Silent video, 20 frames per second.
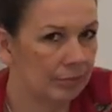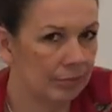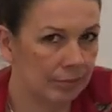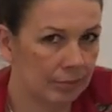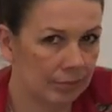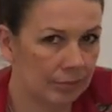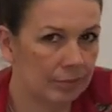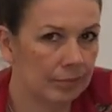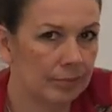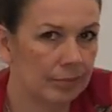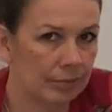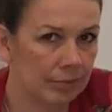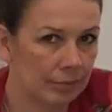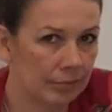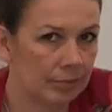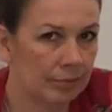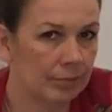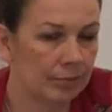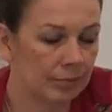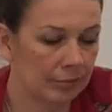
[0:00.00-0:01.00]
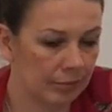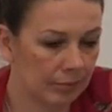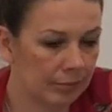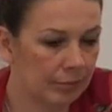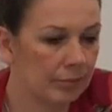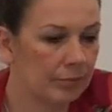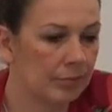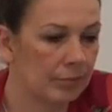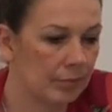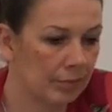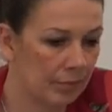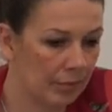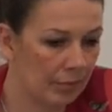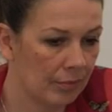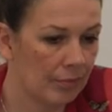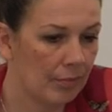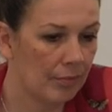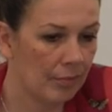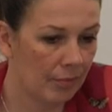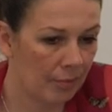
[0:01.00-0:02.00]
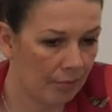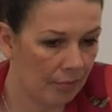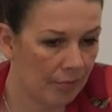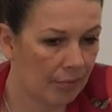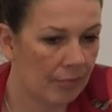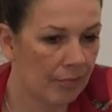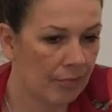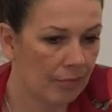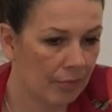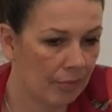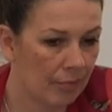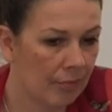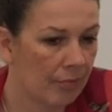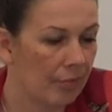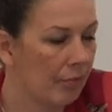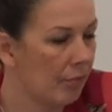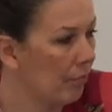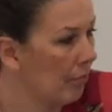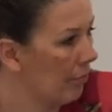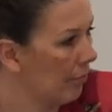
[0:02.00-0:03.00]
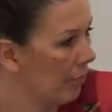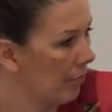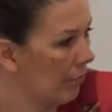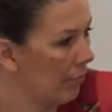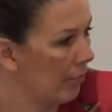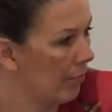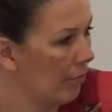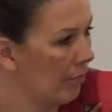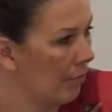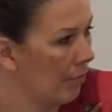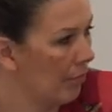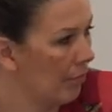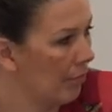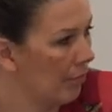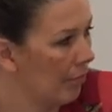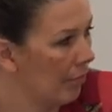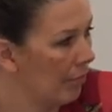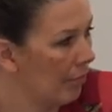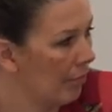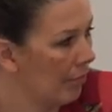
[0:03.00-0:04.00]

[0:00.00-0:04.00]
No words are spoken by the person on screen.